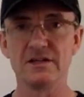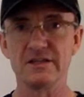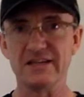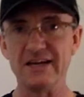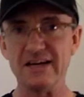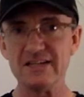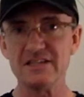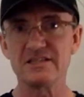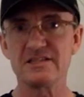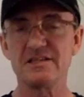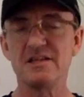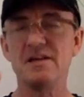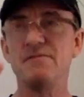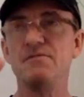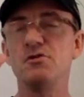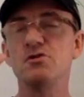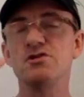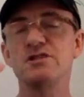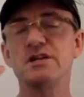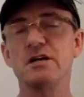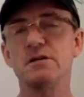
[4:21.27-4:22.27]
That's
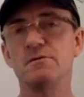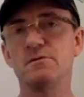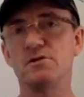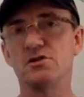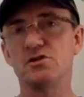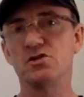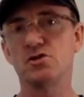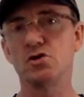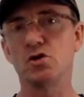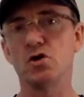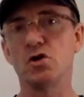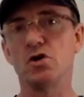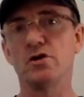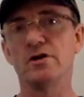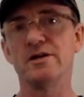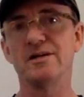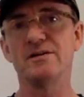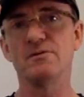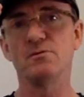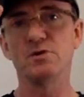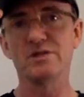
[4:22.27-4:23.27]
if you start with the
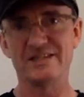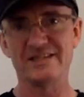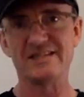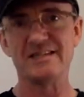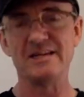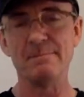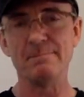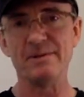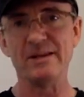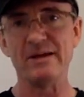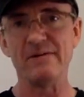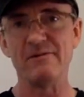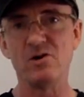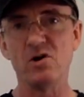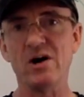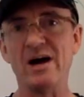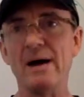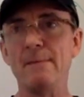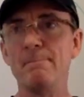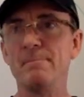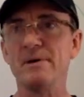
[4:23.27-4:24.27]
store, what simply
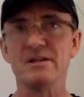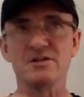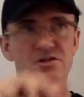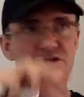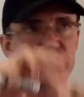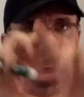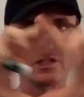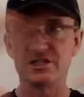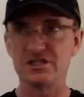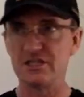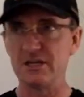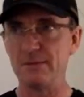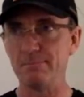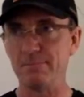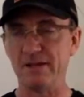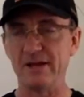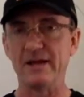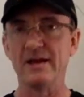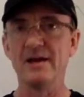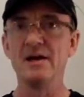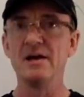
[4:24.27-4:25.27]
will happen, just
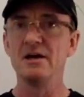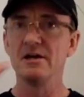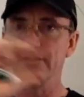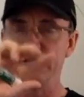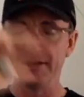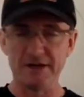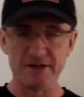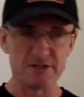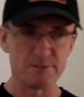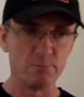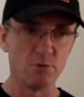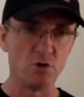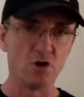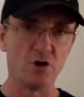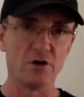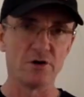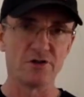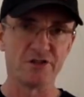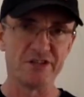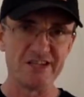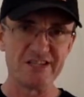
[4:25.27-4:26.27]
simply, there is
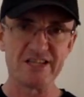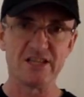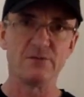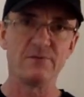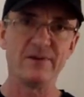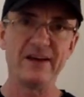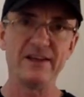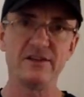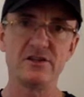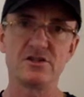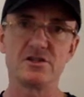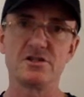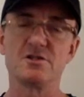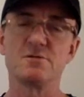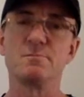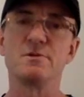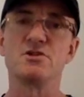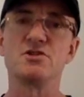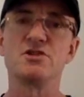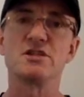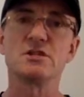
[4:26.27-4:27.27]
more
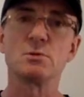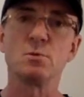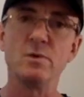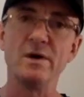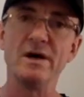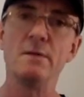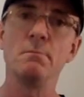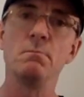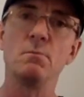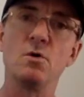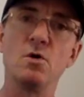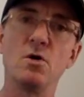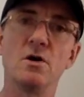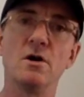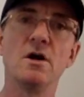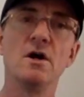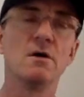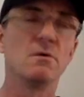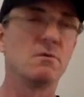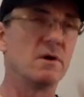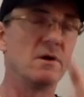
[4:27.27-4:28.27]
disadvantages, but just
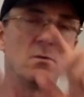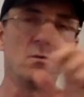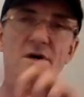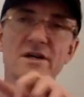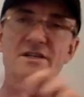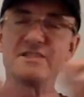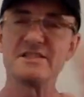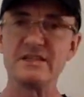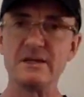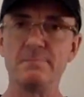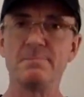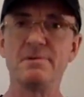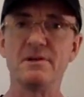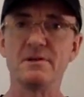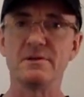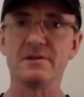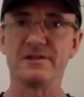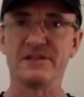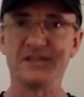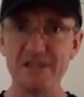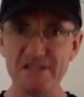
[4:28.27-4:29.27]
one
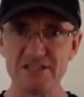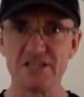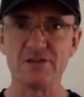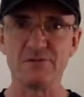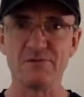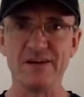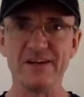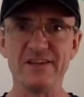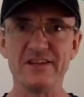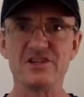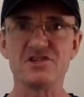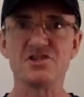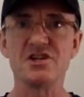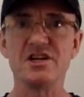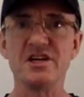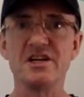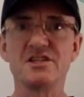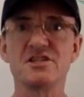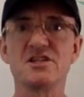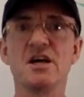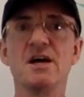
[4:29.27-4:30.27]
simple disadvantage
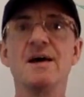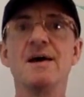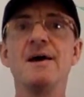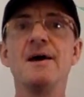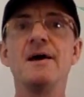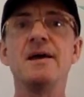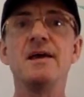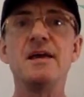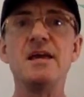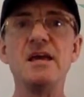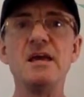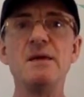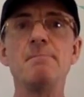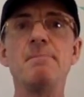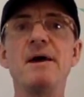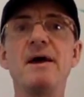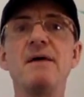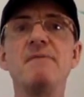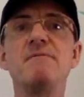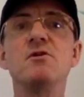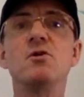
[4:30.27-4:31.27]
is
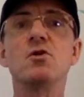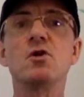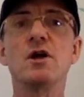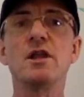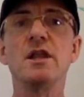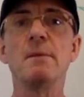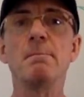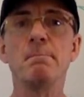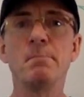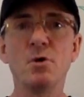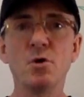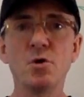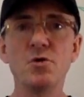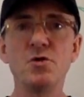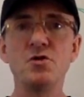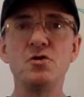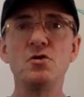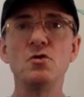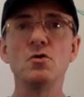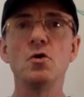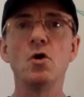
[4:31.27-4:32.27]
eBay will gonna
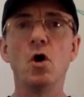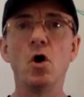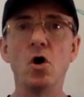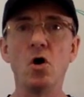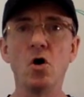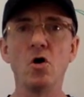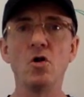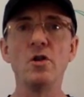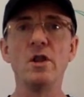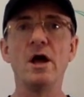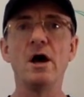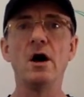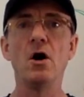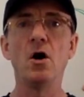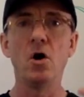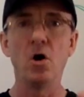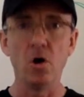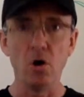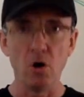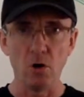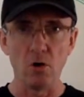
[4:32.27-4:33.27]
put you on a
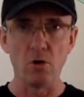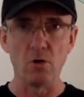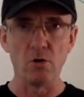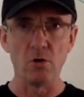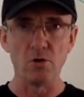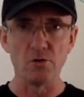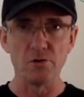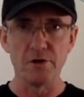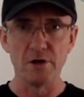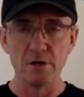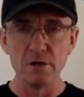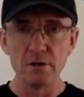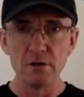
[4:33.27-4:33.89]
hold,